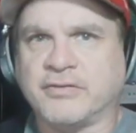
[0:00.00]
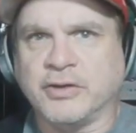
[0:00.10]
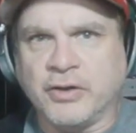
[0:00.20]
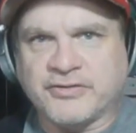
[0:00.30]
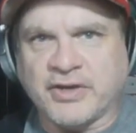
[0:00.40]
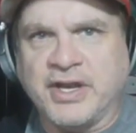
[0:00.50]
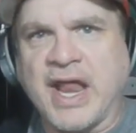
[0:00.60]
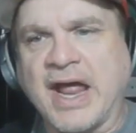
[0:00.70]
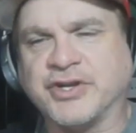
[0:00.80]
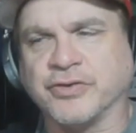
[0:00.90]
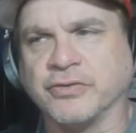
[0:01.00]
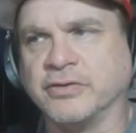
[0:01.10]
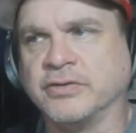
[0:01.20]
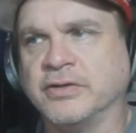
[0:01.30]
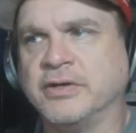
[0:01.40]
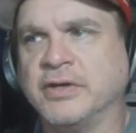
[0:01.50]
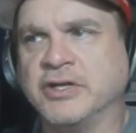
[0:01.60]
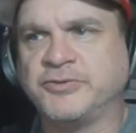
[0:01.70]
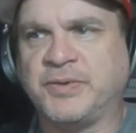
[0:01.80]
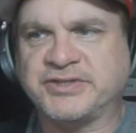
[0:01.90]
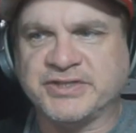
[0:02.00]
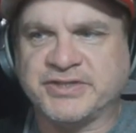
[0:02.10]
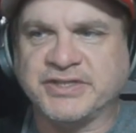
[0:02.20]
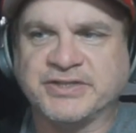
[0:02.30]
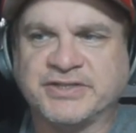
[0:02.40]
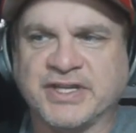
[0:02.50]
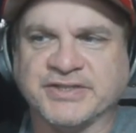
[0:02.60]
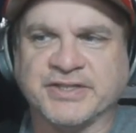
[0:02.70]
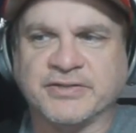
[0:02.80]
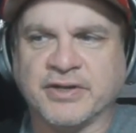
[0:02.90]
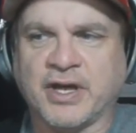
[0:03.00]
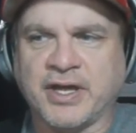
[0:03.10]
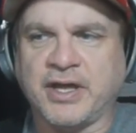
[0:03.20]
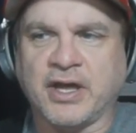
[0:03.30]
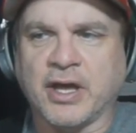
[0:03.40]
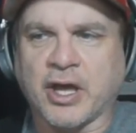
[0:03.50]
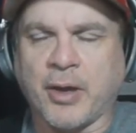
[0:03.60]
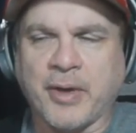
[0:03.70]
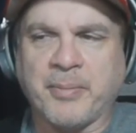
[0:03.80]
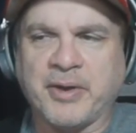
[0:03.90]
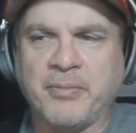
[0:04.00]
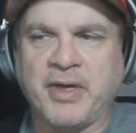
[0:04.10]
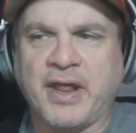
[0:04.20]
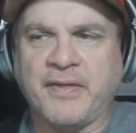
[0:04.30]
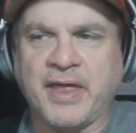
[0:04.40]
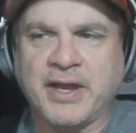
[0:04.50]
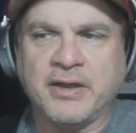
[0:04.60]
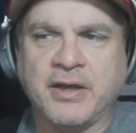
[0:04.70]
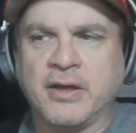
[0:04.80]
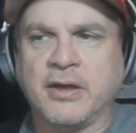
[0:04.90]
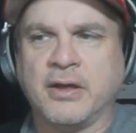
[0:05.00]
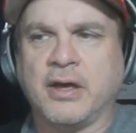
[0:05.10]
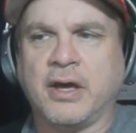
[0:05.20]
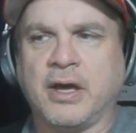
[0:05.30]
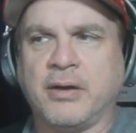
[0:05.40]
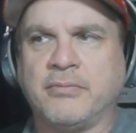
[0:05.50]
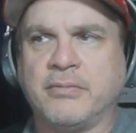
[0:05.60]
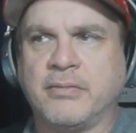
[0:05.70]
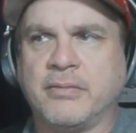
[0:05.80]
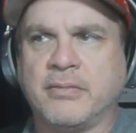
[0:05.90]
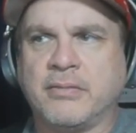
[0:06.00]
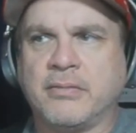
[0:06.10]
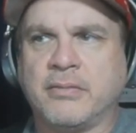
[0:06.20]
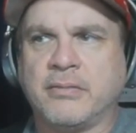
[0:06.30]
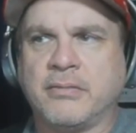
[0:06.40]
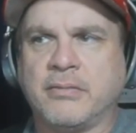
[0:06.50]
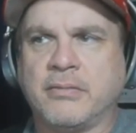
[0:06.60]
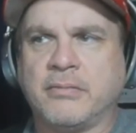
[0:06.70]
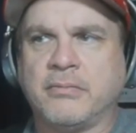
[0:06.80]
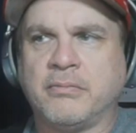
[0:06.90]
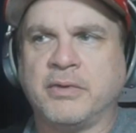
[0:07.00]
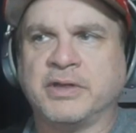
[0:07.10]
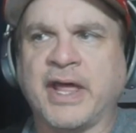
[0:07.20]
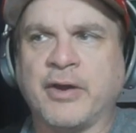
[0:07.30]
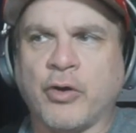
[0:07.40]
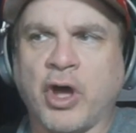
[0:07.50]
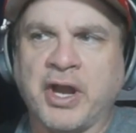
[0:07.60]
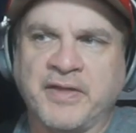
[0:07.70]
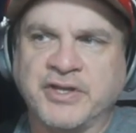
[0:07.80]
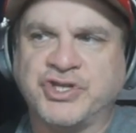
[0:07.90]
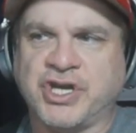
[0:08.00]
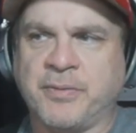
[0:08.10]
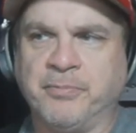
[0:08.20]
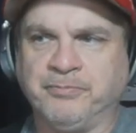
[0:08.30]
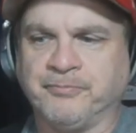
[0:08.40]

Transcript: looks unnatural, especially since he does it coming up in a minute, and then later on in the gym.